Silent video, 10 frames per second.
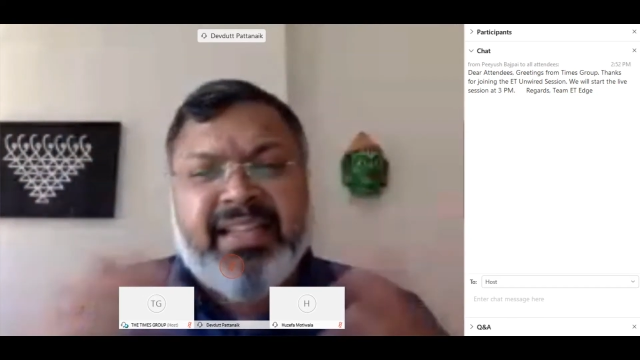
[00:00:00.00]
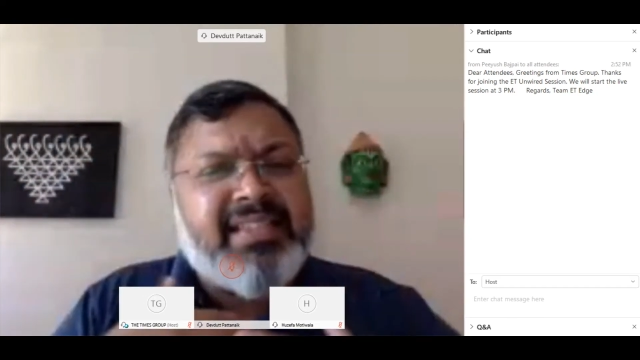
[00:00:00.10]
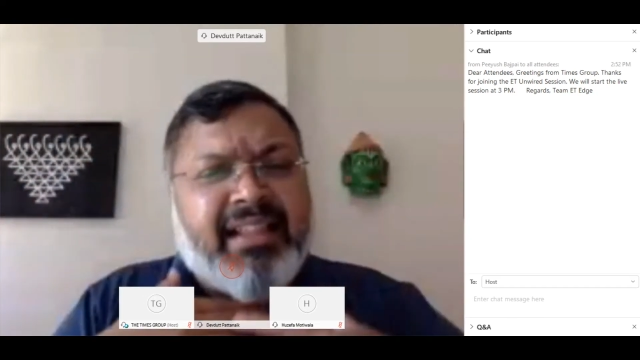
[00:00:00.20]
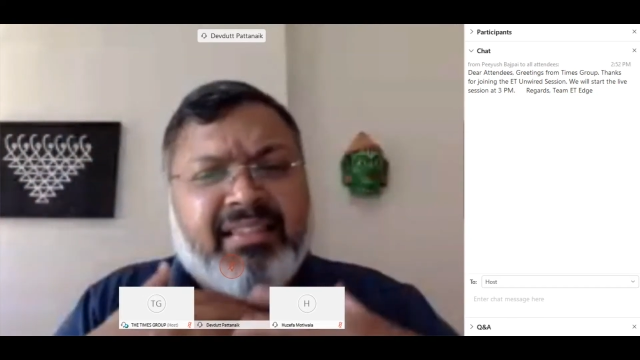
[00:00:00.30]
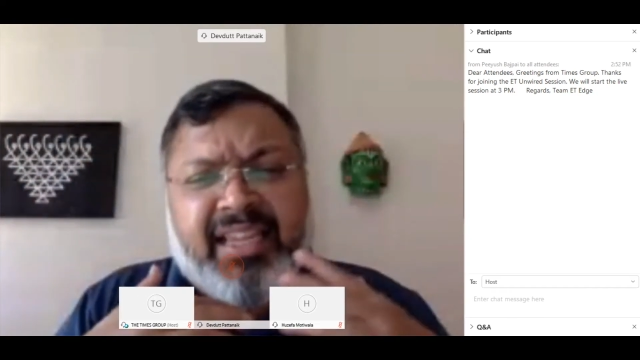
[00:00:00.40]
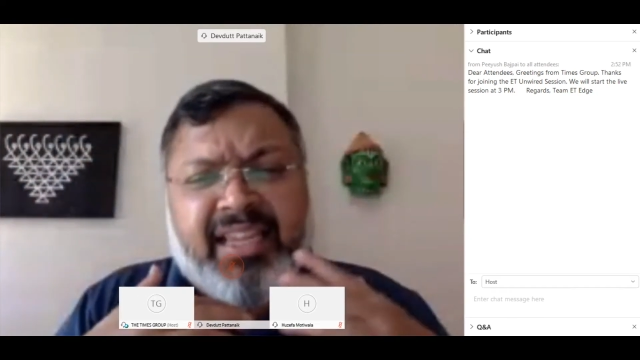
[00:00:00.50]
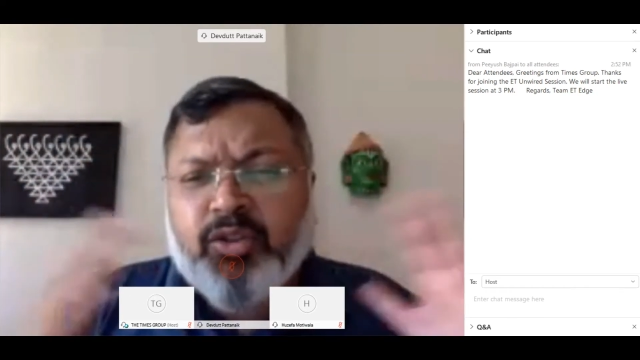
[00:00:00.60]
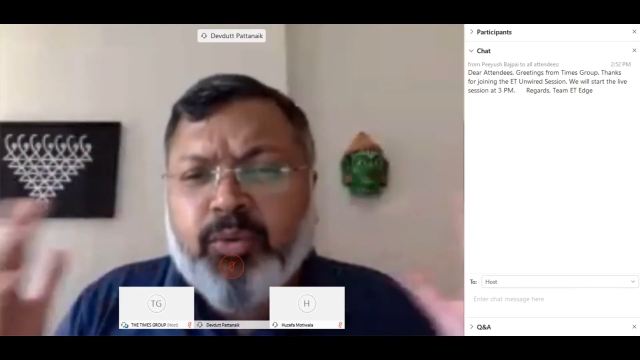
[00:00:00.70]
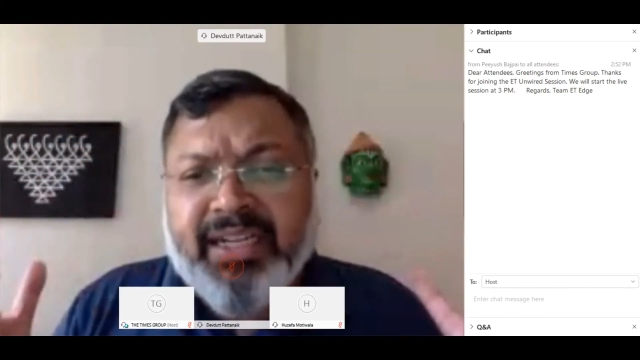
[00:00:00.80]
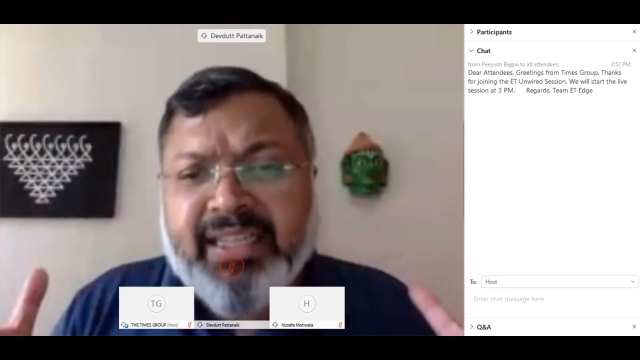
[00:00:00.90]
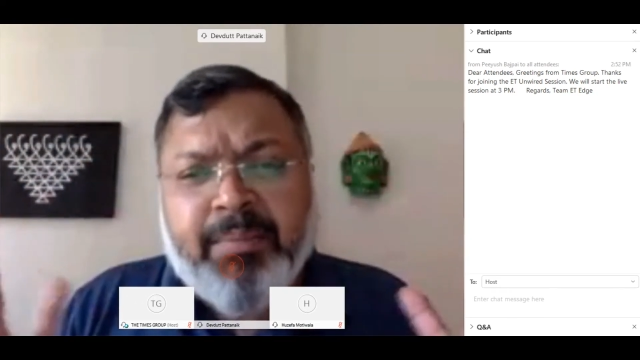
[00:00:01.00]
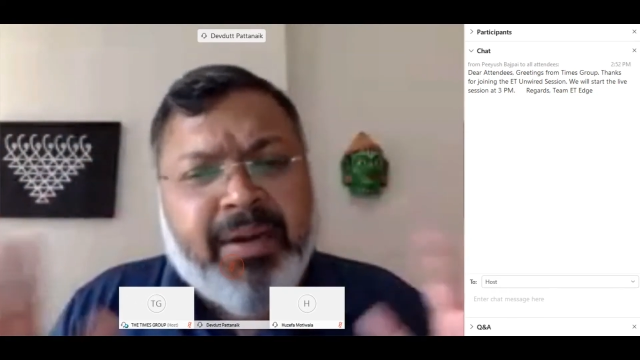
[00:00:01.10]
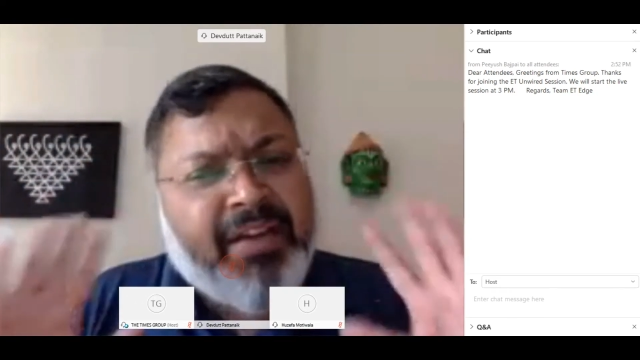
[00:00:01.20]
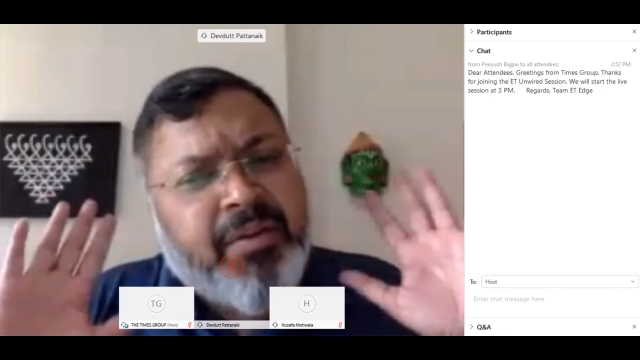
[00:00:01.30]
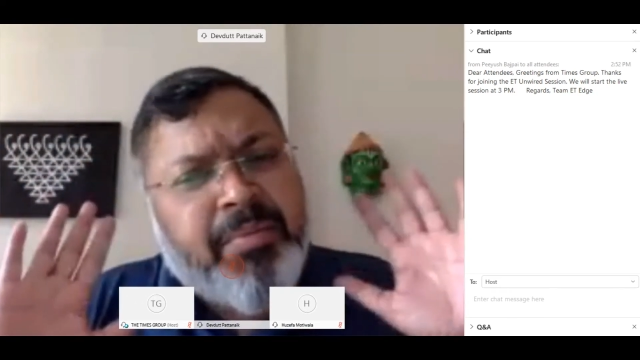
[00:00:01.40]
There's nothing to eat there,
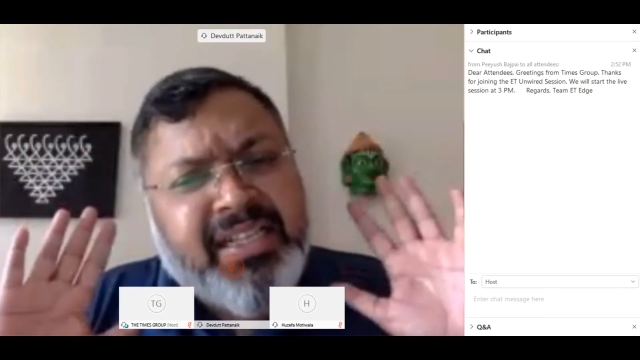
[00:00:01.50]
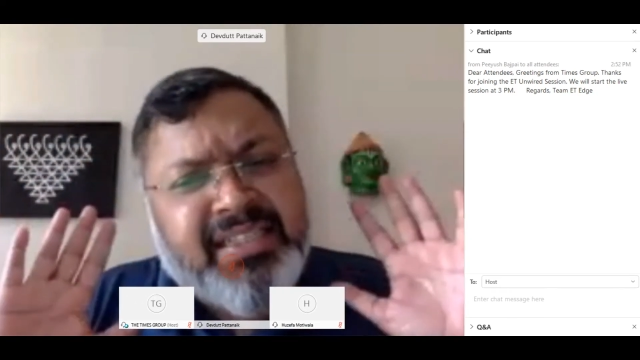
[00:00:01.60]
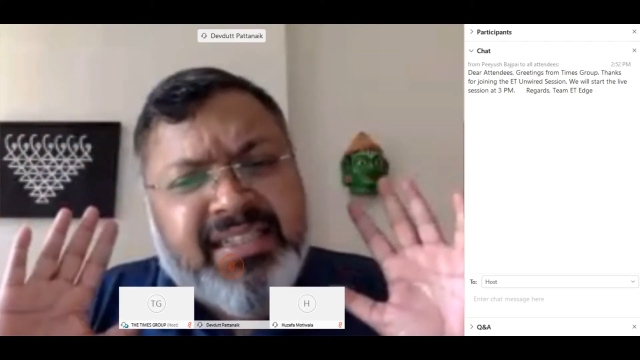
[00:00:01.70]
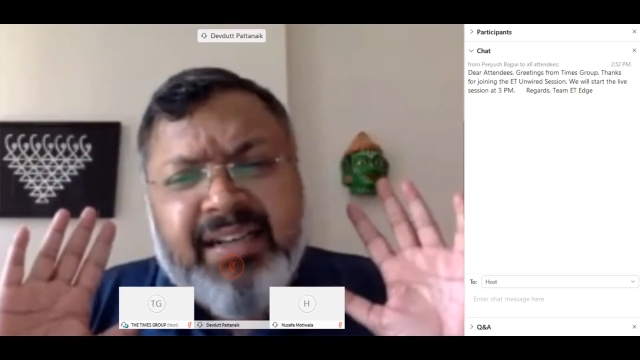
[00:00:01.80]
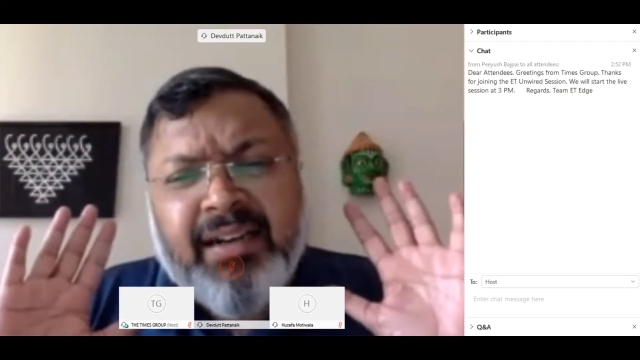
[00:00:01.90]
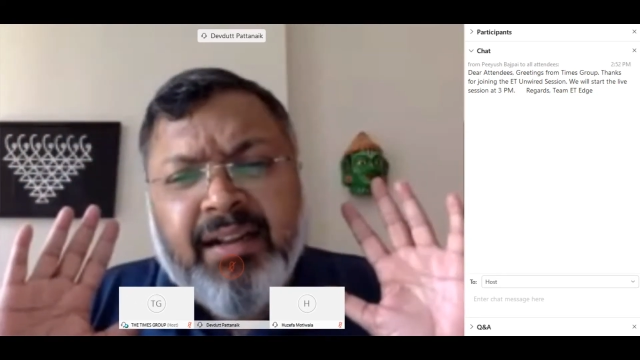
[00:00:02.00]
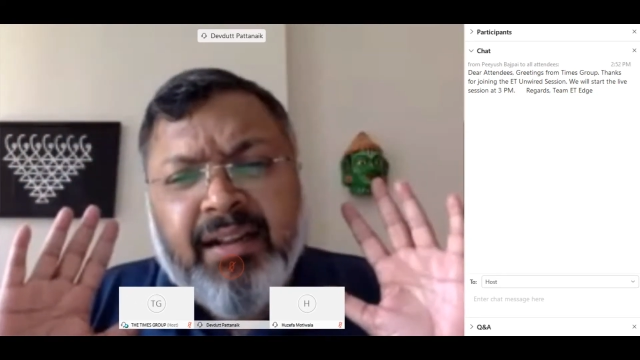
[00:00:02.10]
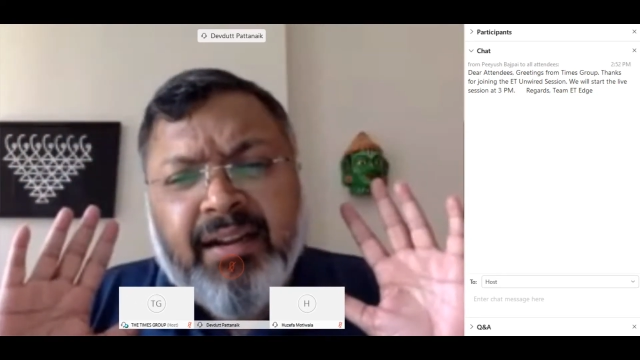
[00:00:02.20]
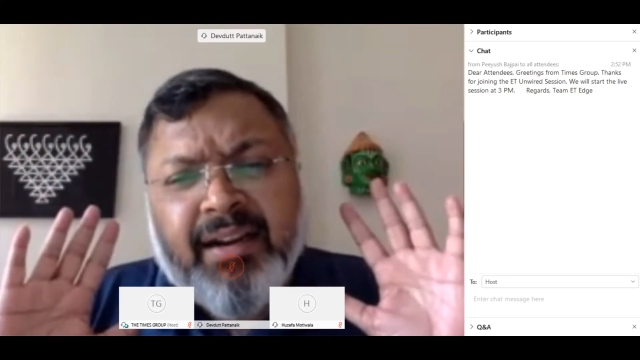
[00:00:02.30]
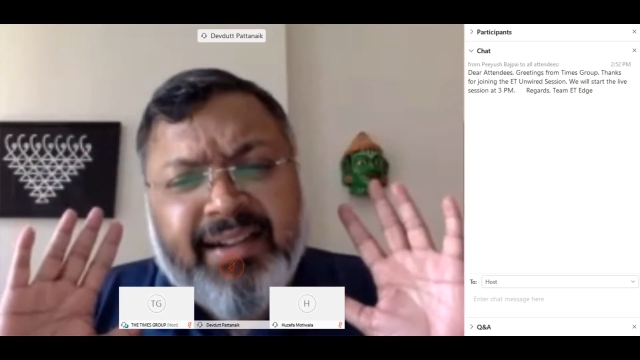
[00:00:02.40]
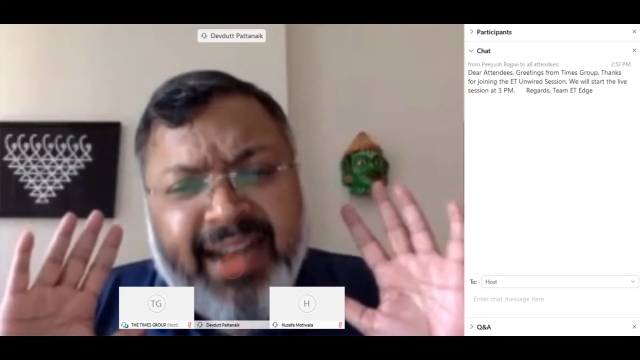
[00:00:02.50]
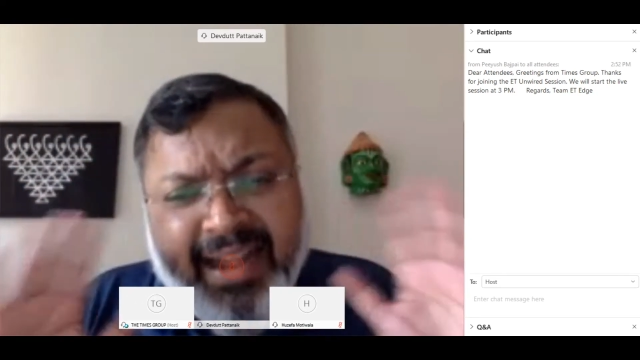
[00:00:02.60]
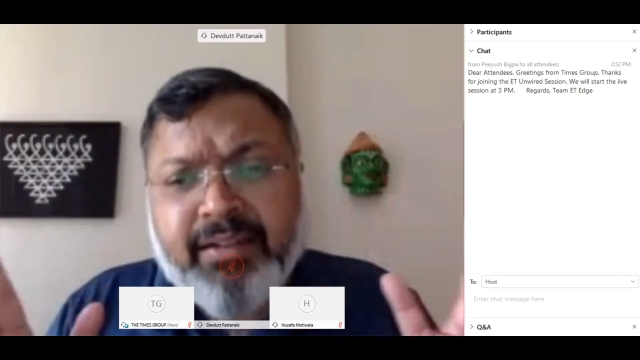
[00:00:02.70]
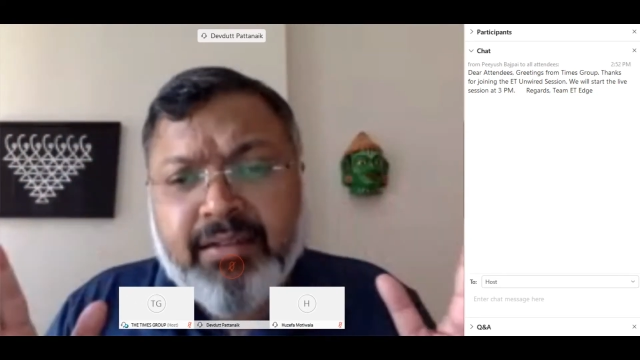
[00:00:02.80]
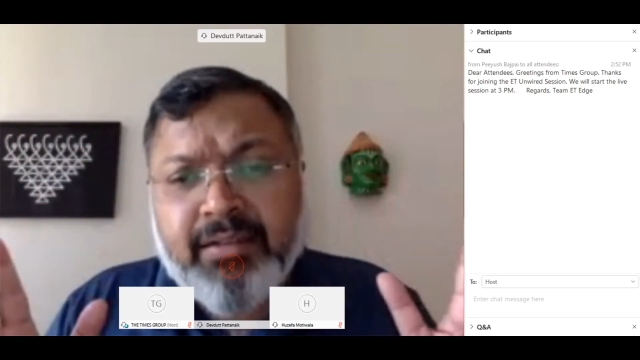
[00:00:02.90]
but everybody is still
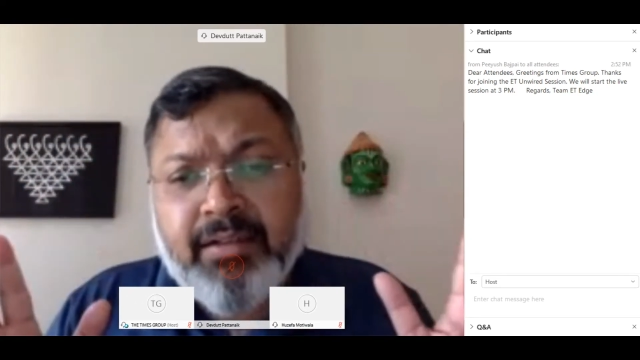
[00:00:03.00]
content.